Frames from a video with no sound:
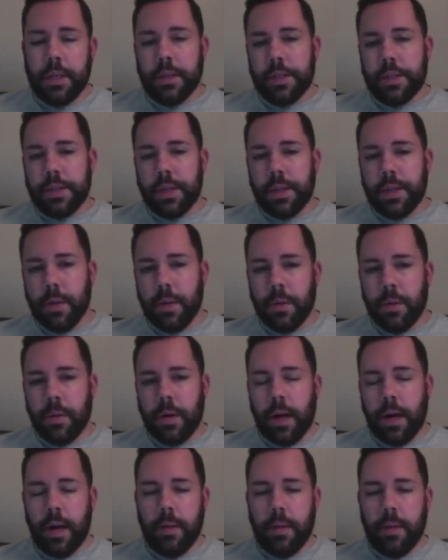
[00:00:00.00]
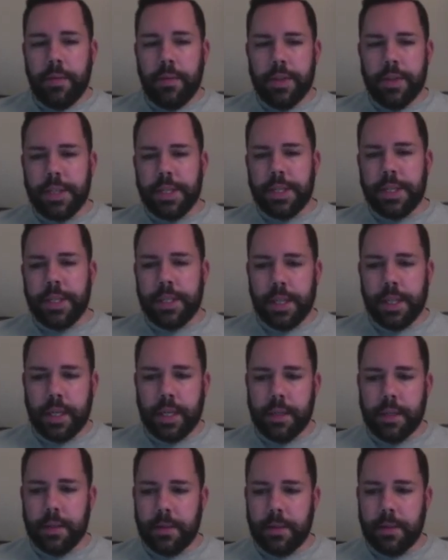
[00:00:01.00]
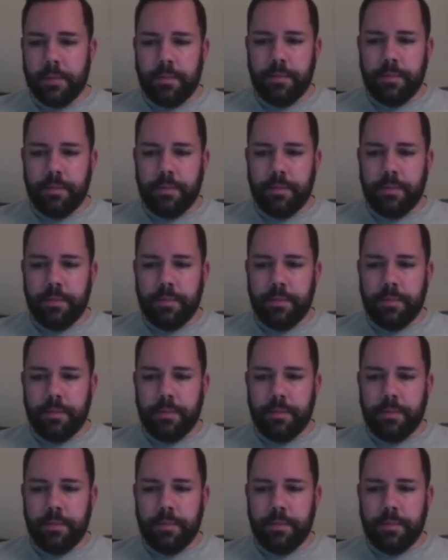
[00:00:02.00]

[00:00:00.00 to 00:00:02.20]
So just as like a